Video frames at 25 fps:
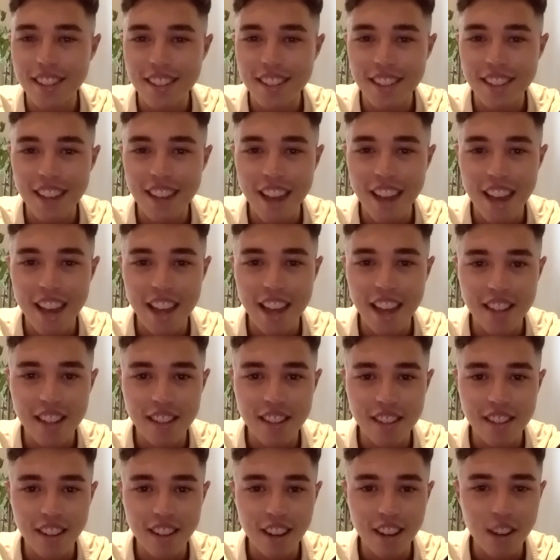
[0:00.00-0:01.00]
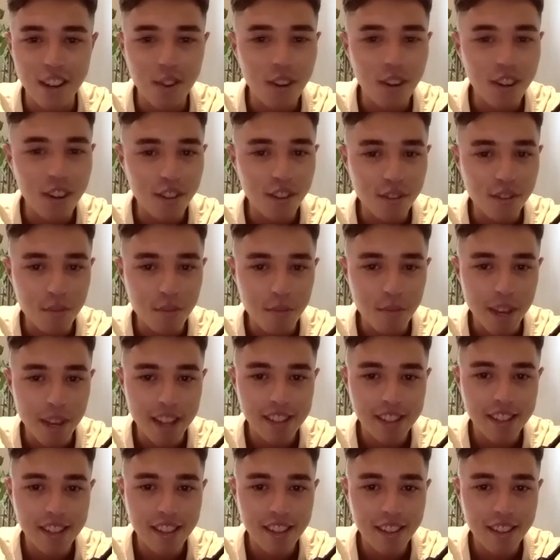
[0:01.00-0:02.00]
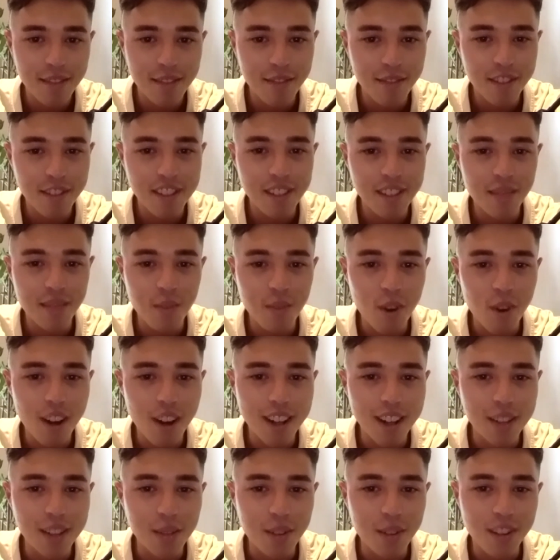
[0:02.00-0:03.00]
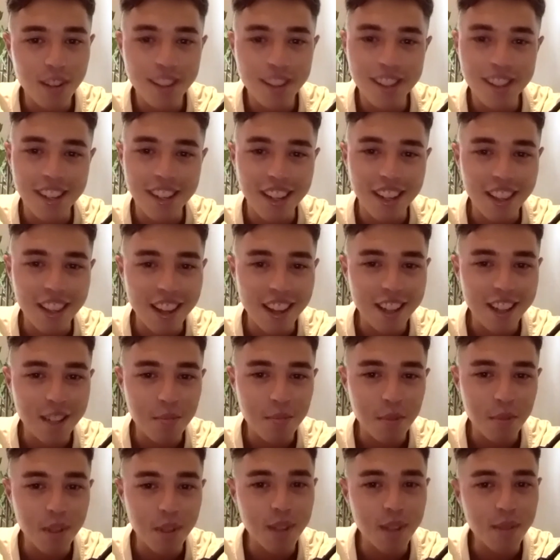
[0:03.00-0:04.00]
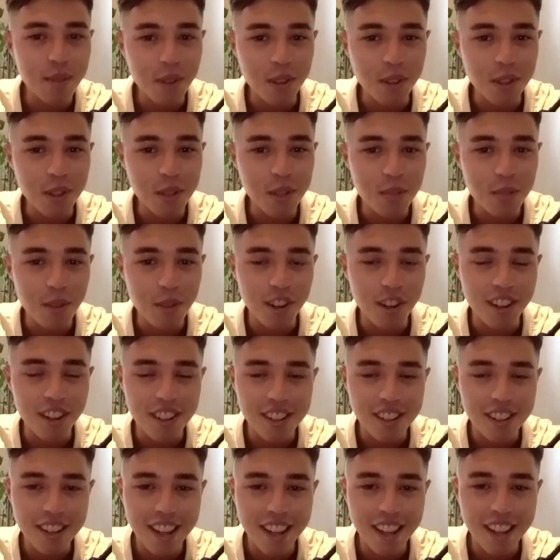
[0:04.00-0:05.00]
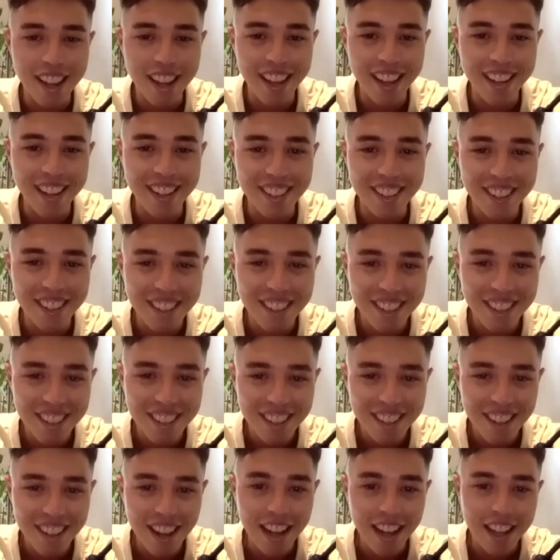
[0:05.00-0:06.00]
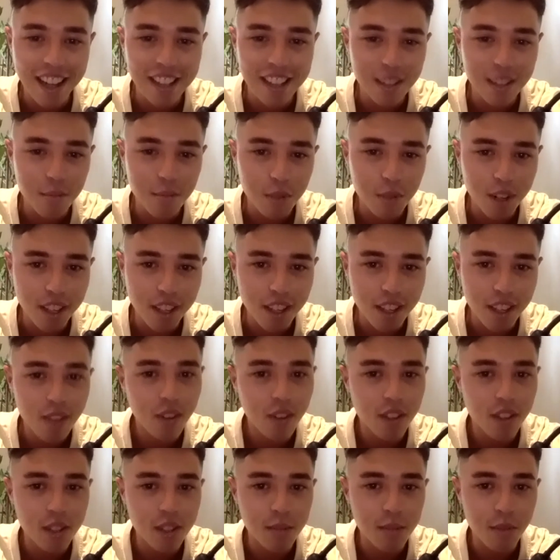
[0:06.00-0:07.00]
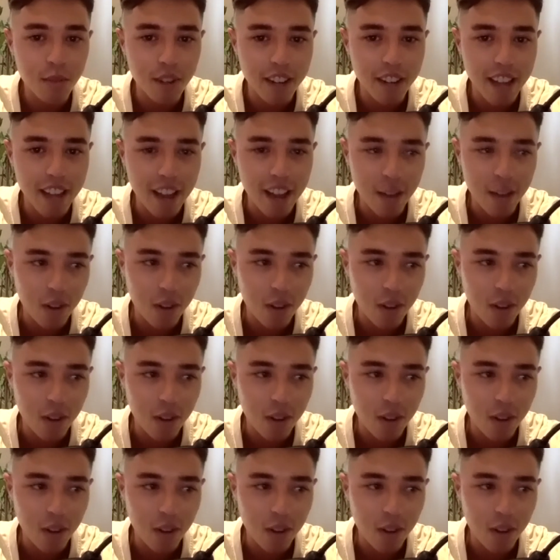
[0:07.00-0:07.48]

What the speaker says: And I quite often pester them for some wise words, and I like to put them on the spot. And I guess I'm putting you on the spot now.